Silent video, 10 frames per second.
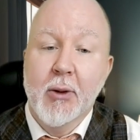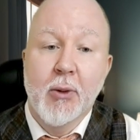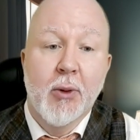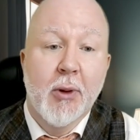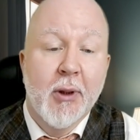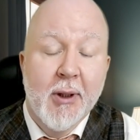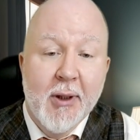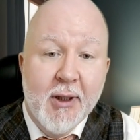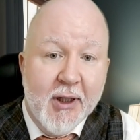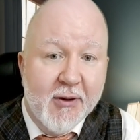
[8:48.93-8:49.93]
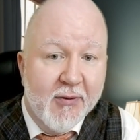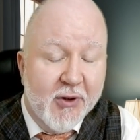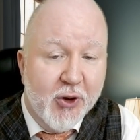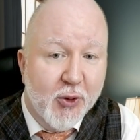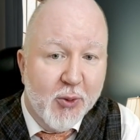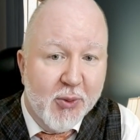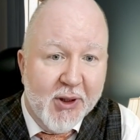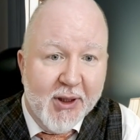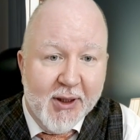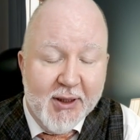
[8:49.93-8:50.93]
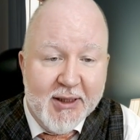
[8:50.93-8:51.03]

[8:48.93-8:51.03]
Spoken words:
or if it should be